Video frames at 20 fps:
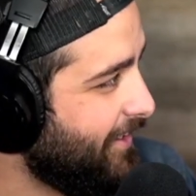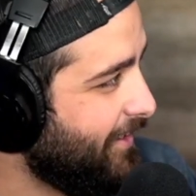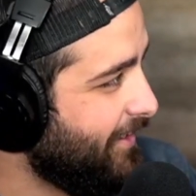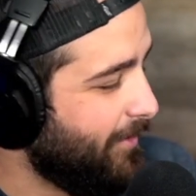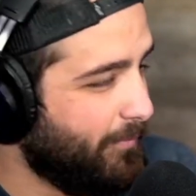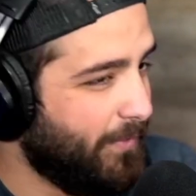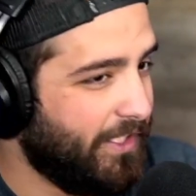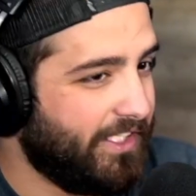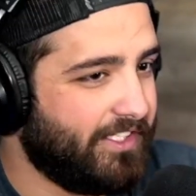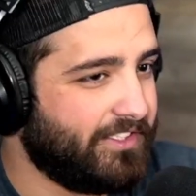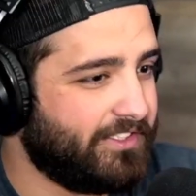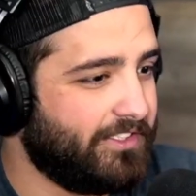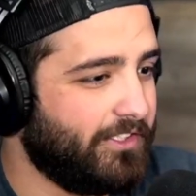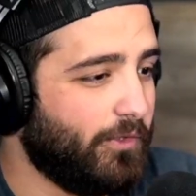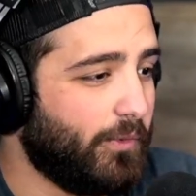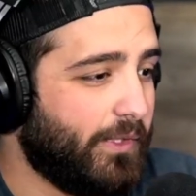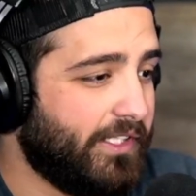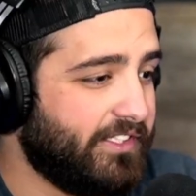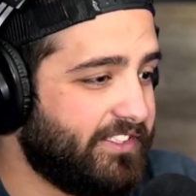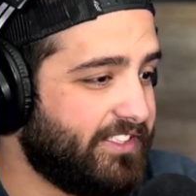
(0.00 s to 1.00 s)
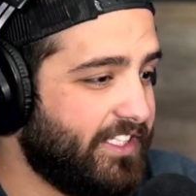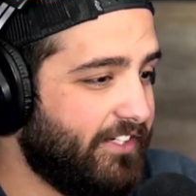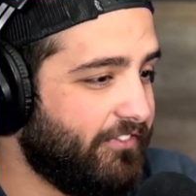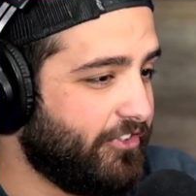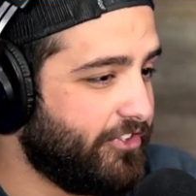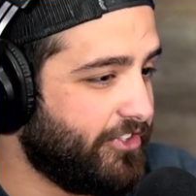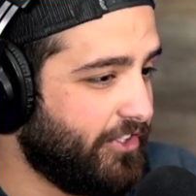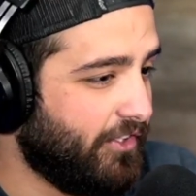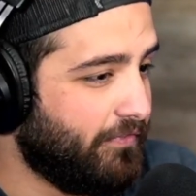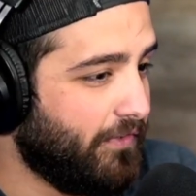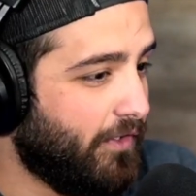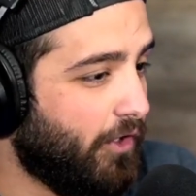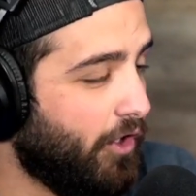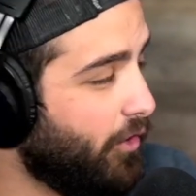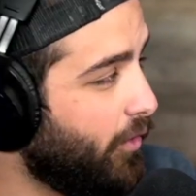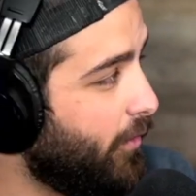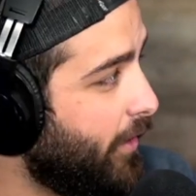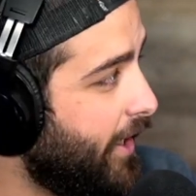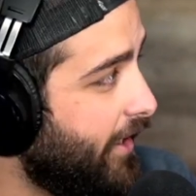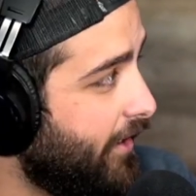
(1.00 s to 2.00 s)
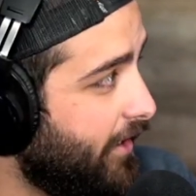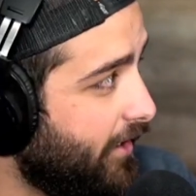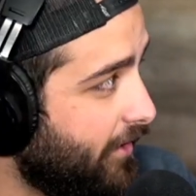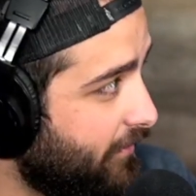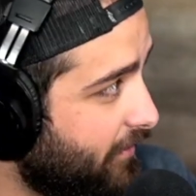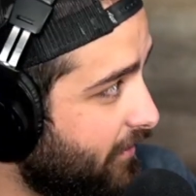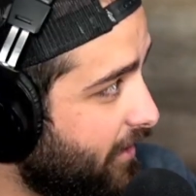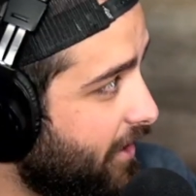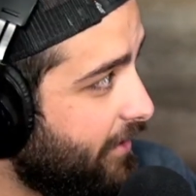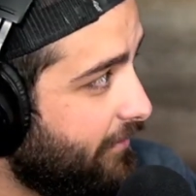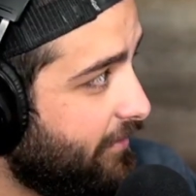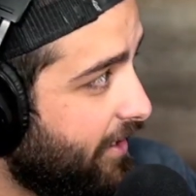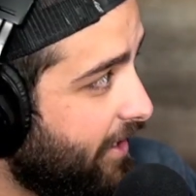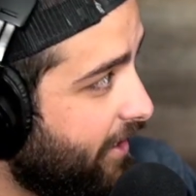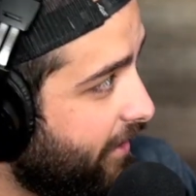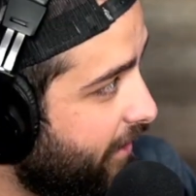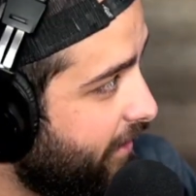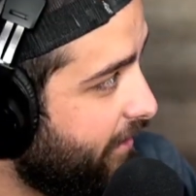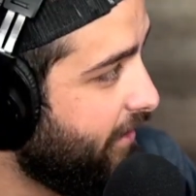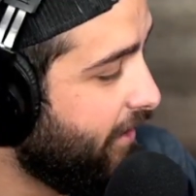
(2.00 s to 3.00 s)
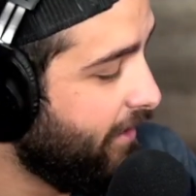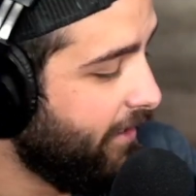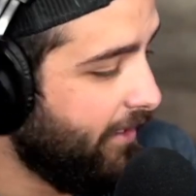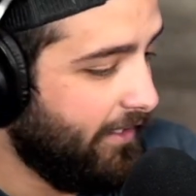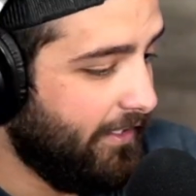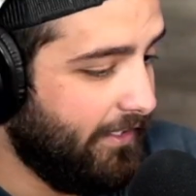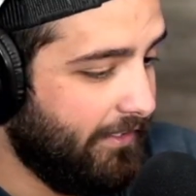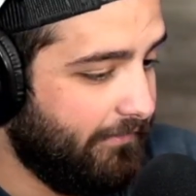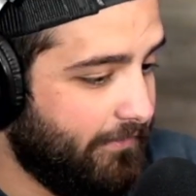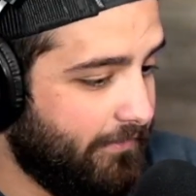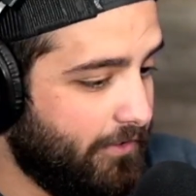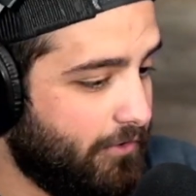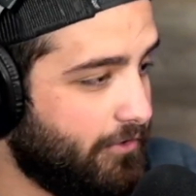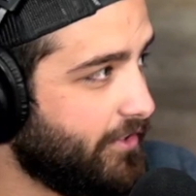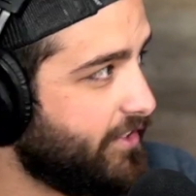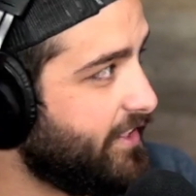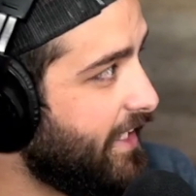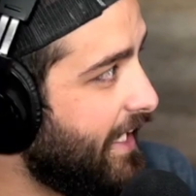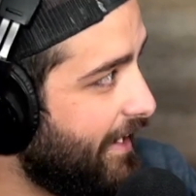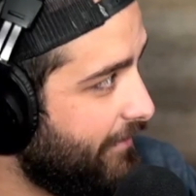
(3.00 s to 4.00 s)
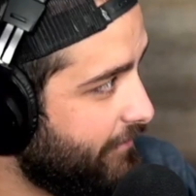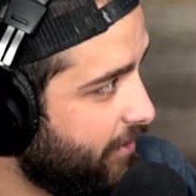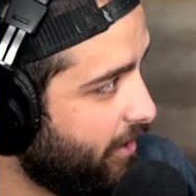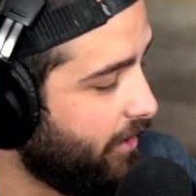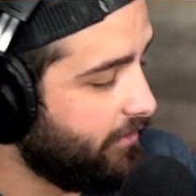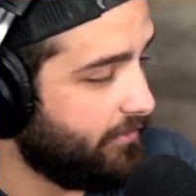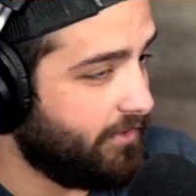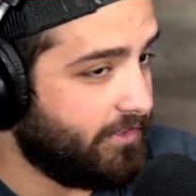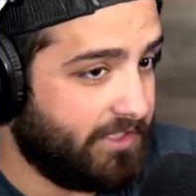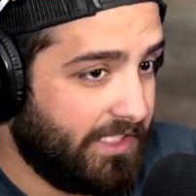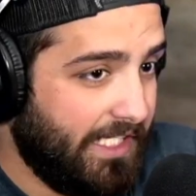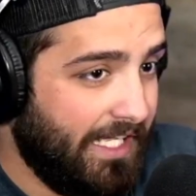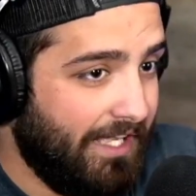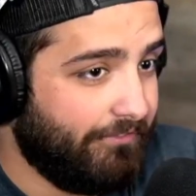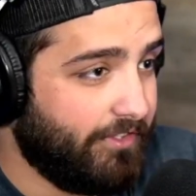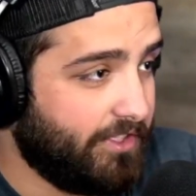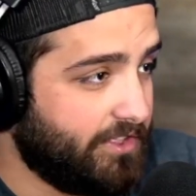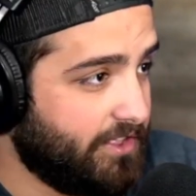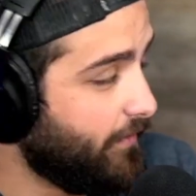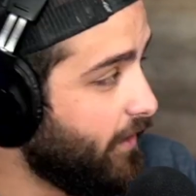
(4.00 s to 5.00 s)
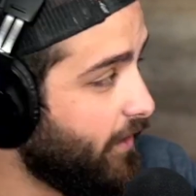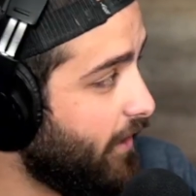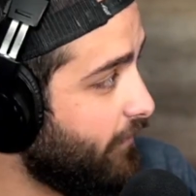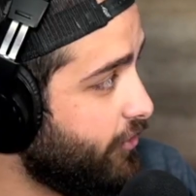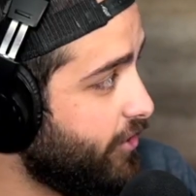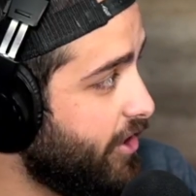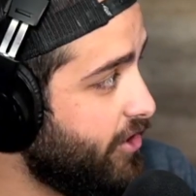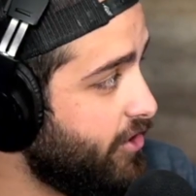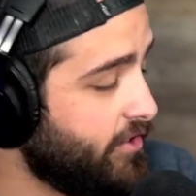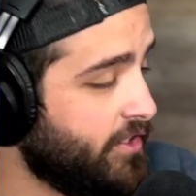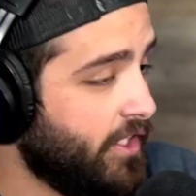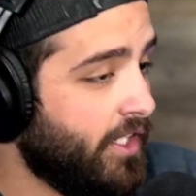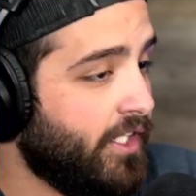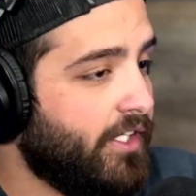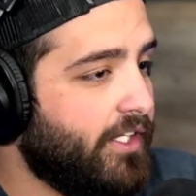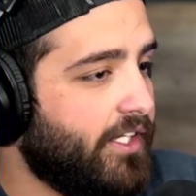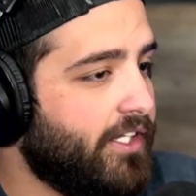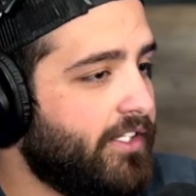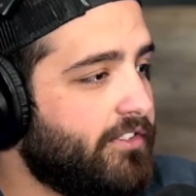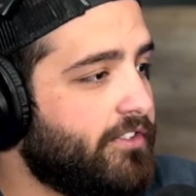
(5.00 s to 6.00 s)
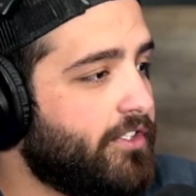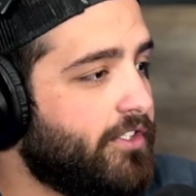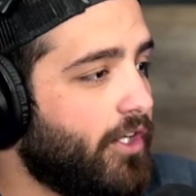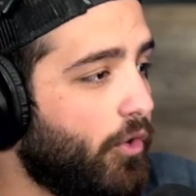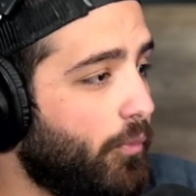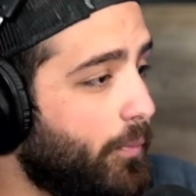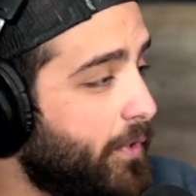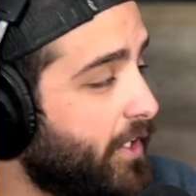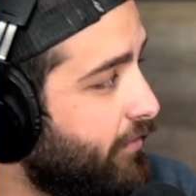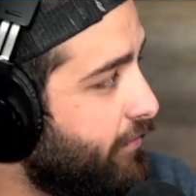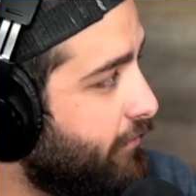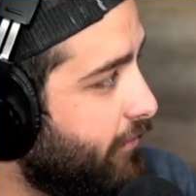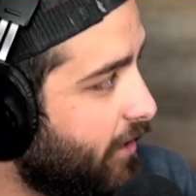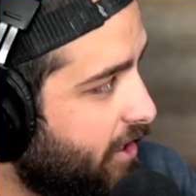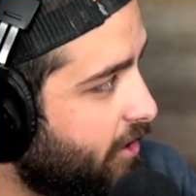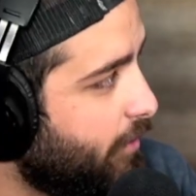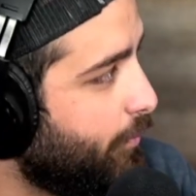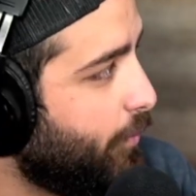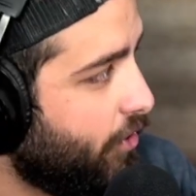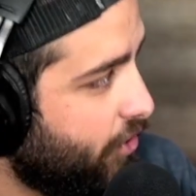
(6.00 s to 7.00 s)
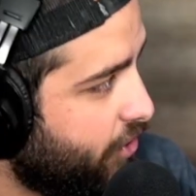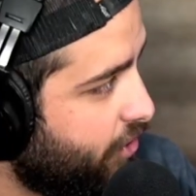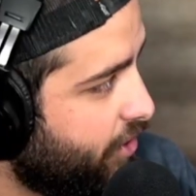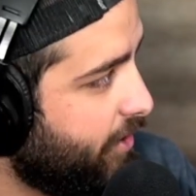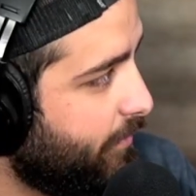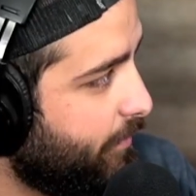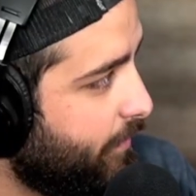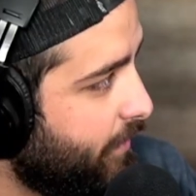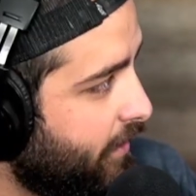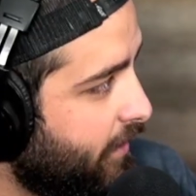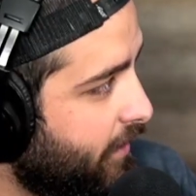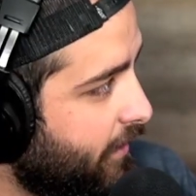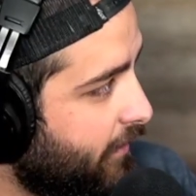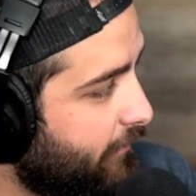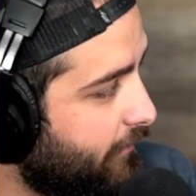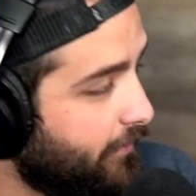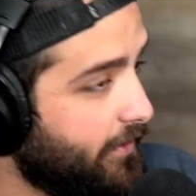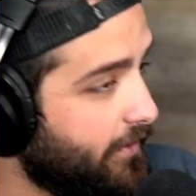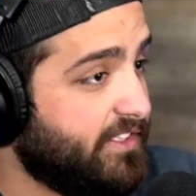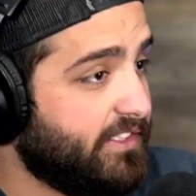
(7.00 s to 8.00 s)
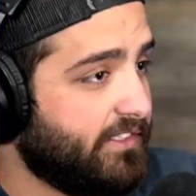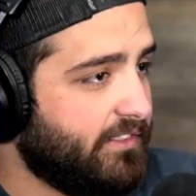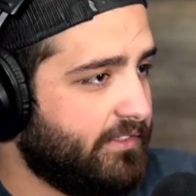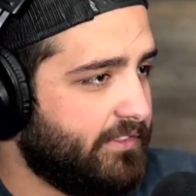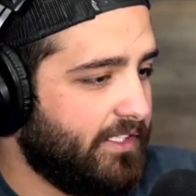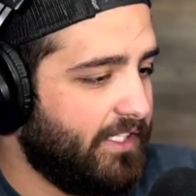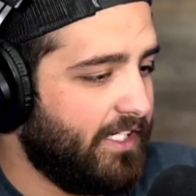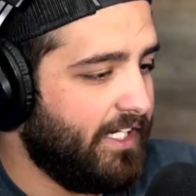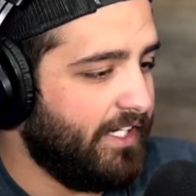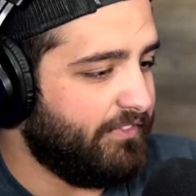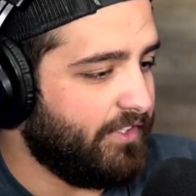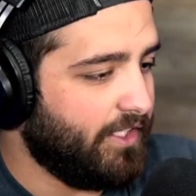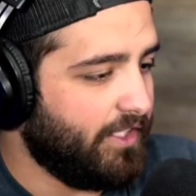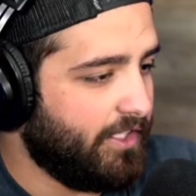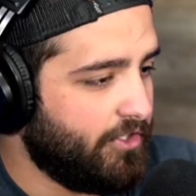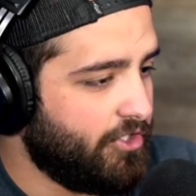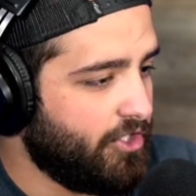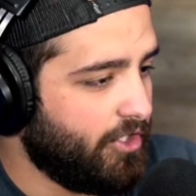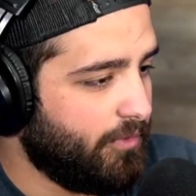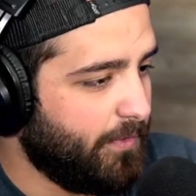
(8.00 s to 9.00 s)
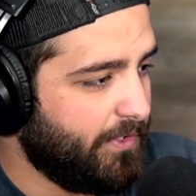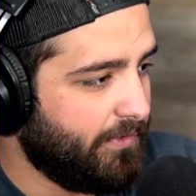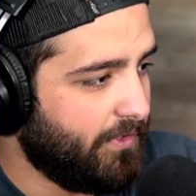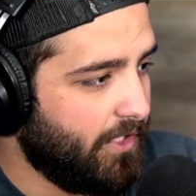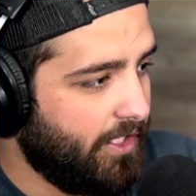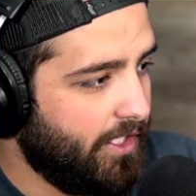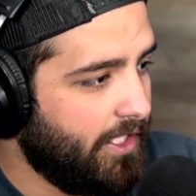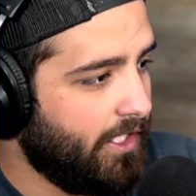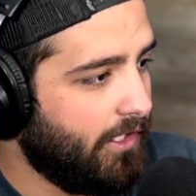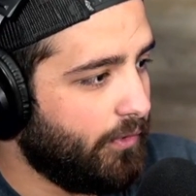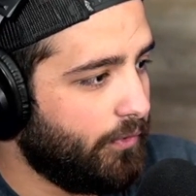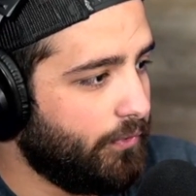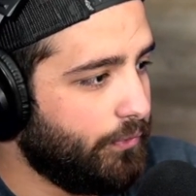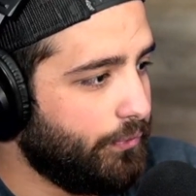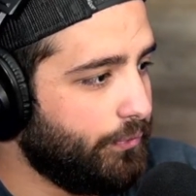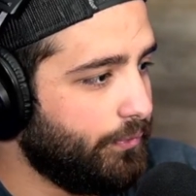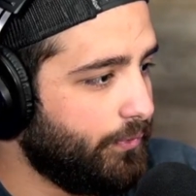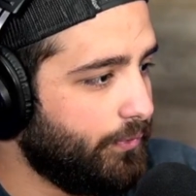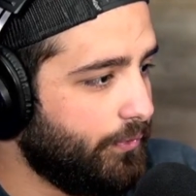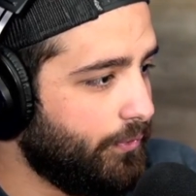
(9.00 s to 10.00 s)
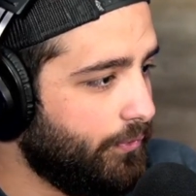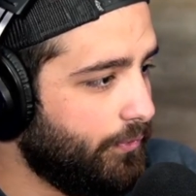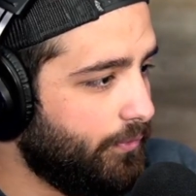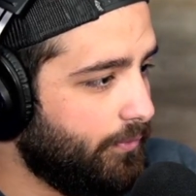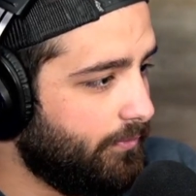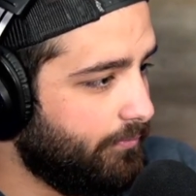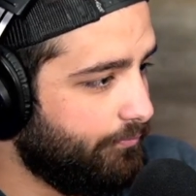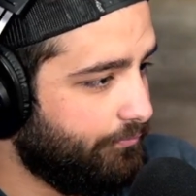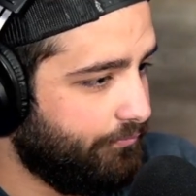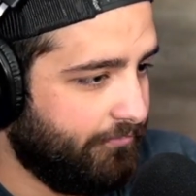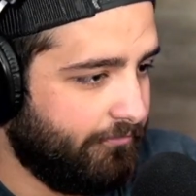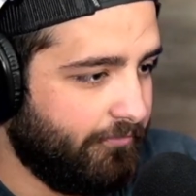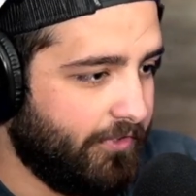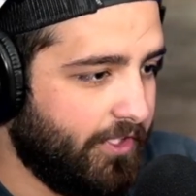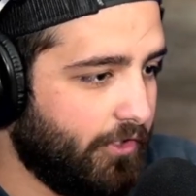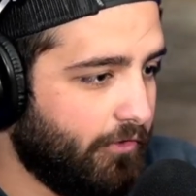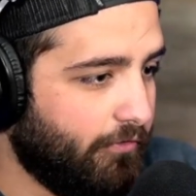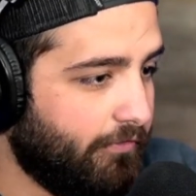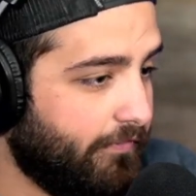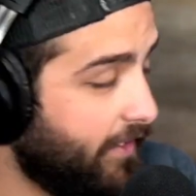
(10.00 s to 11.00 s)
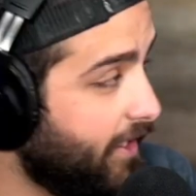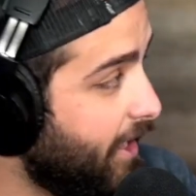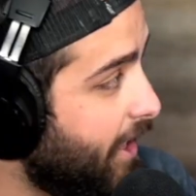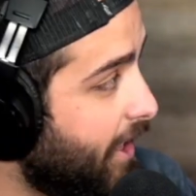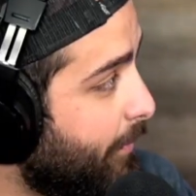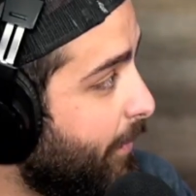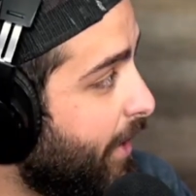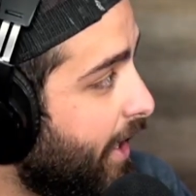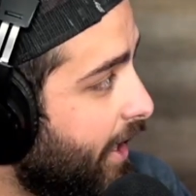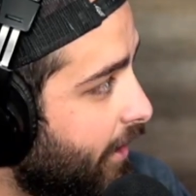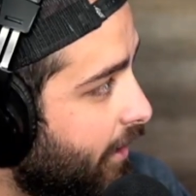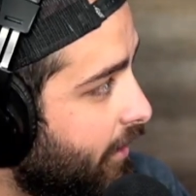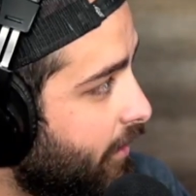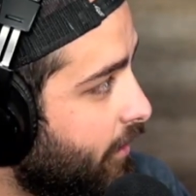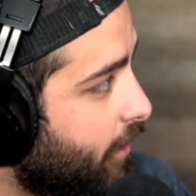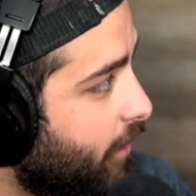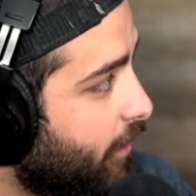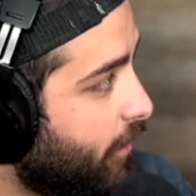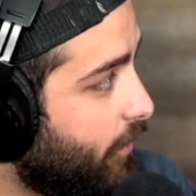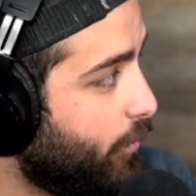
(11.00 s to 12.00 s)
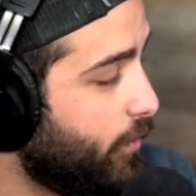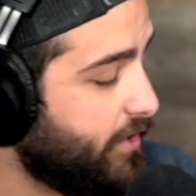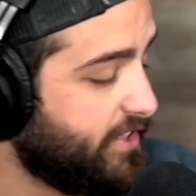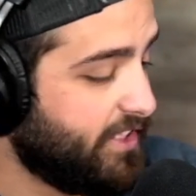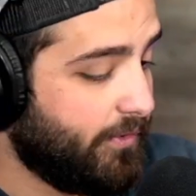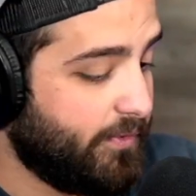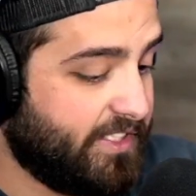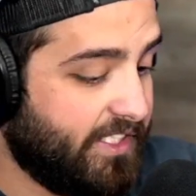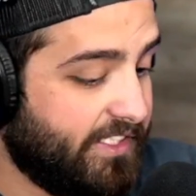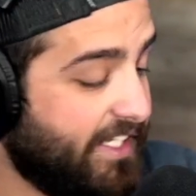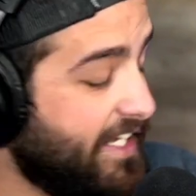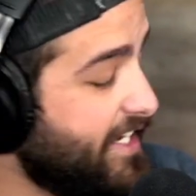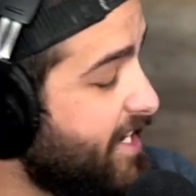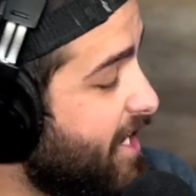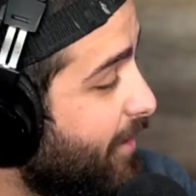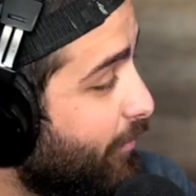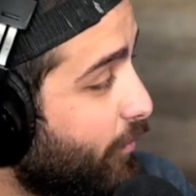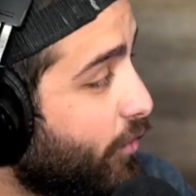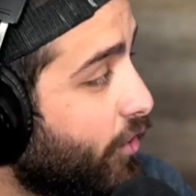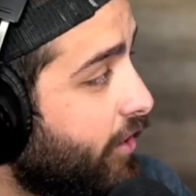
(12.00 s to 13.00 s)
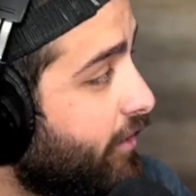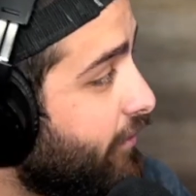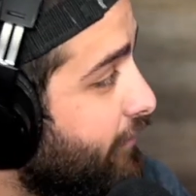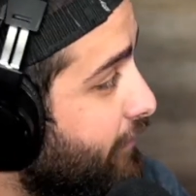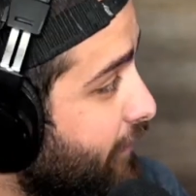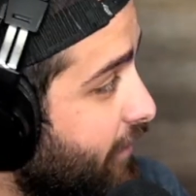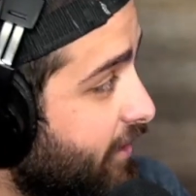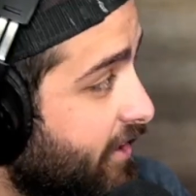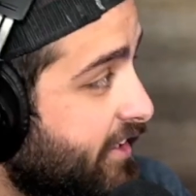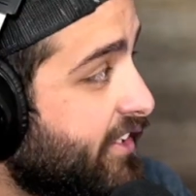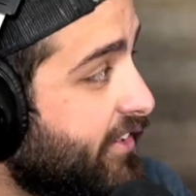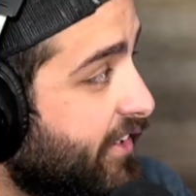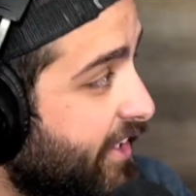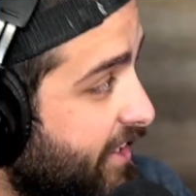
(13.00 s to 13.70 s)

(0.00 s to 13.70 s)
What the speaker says: Because you can save yourself a whole hell of a lot of a headache if you just have the tough conversations, and don't be afraid to push them. For instance, I've got a gentleman right now who VA buyer was like, Nate, I'm looking for a deal.